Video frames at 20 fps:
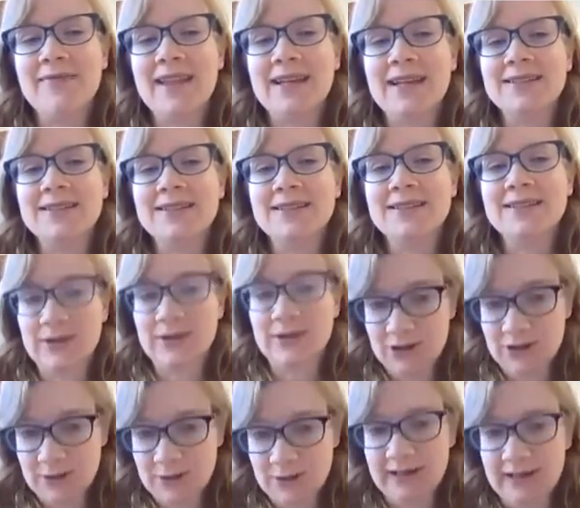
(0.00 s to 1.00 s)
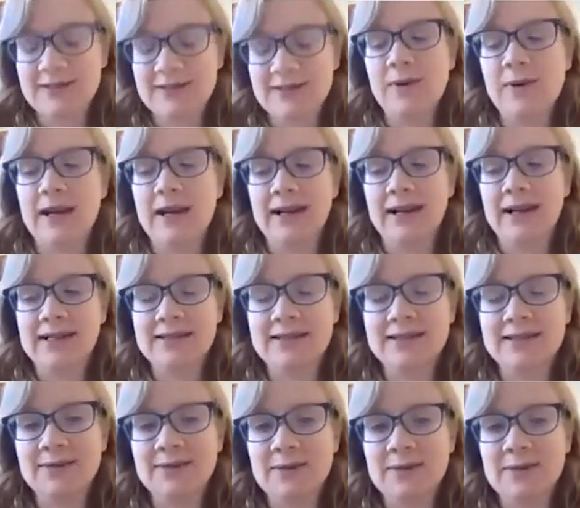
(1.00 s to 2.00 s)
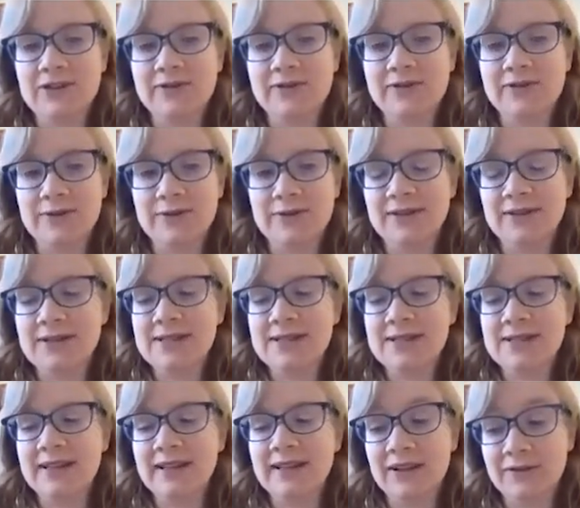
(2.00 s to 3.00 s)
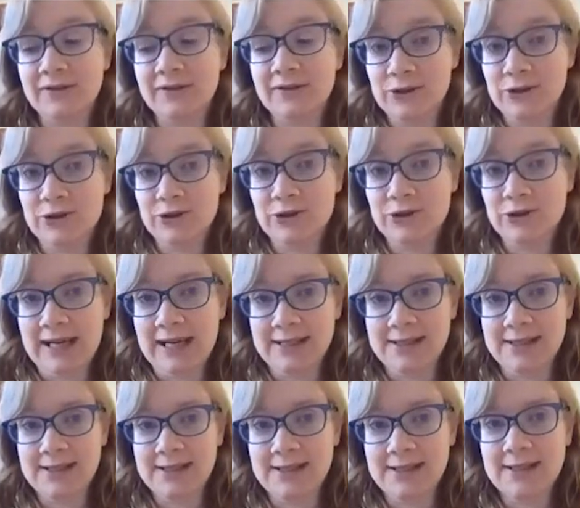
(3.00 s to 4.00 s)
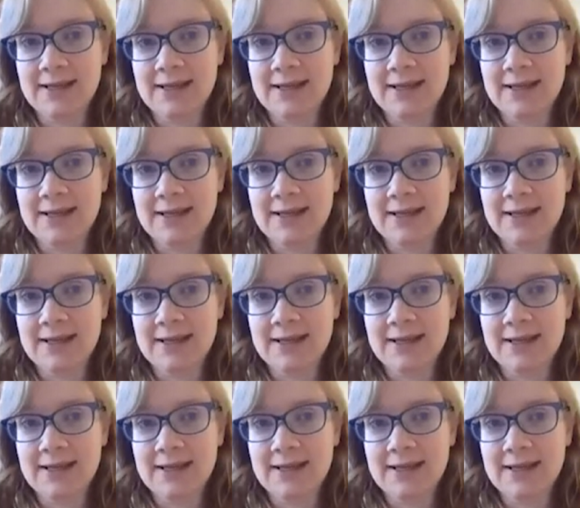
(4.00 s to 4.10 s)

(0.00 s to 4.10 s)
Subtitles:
So I'll talk about that as well, and some survey results, and then the future plans.